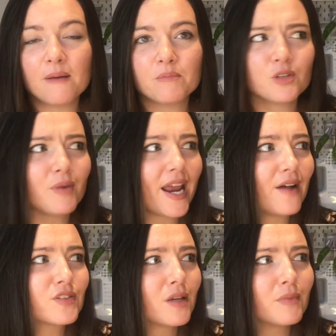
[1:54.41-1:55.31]
You might have
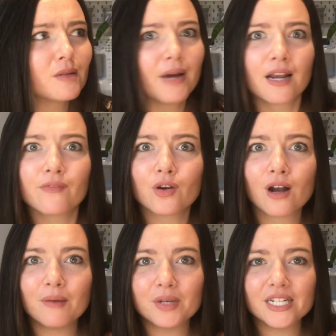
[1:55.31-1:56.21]
some in the back of your
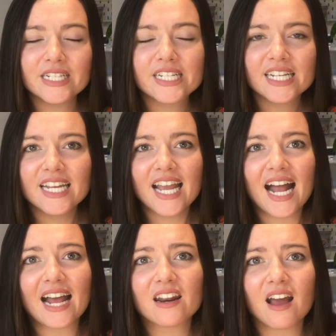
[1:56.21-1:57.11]
cupboard.
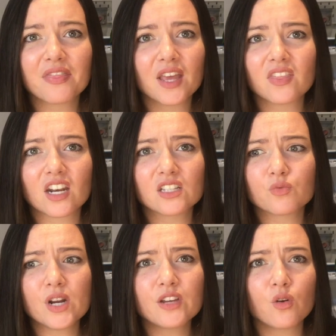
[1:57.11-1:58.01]
And I think that it's
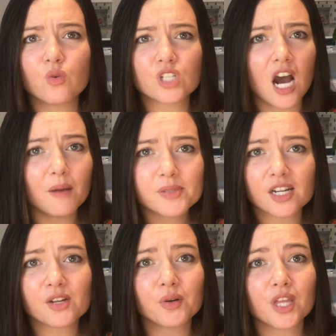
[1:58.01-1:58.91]
really cool to
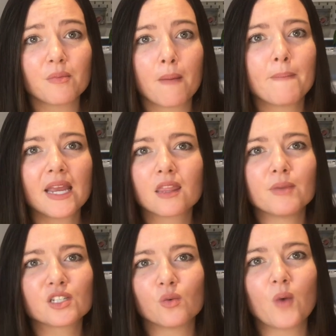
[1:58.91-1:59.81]
upcycle them and make them
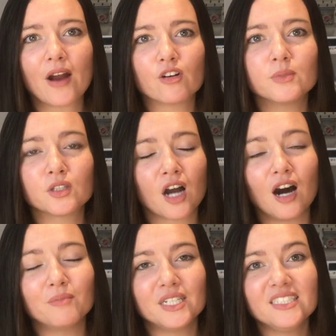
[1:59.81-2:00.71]
into wearable
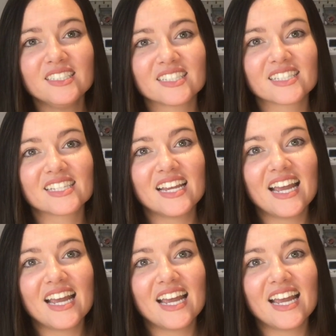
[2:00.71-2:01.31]
garments.